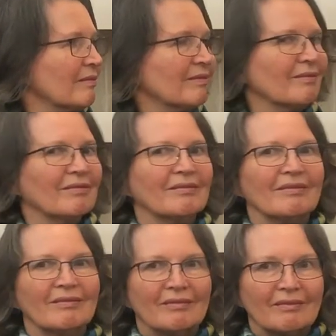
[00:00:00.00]

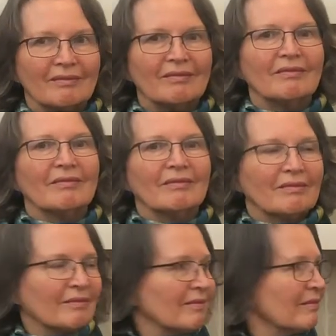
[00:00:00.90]

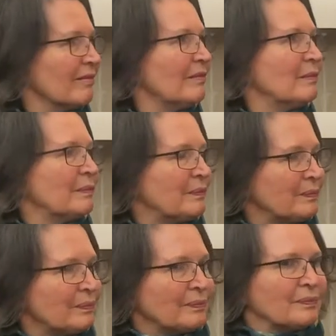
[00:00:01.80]

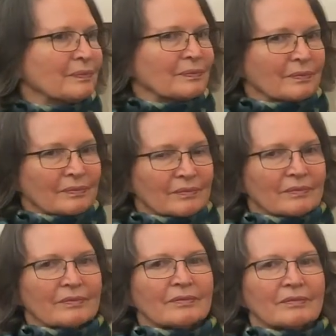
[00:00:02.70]

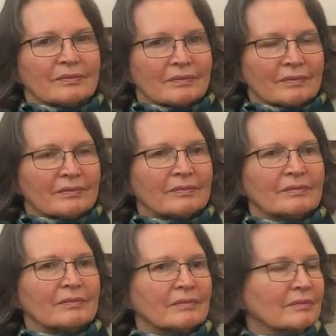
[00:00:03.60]

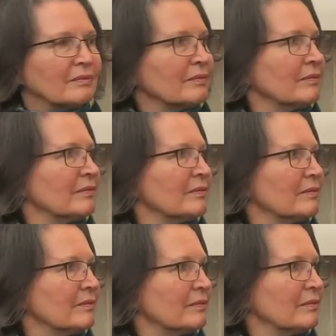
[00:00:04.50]

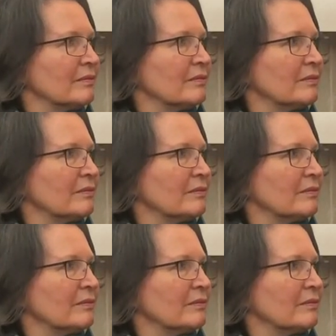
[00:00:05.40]
The person shown says nothing.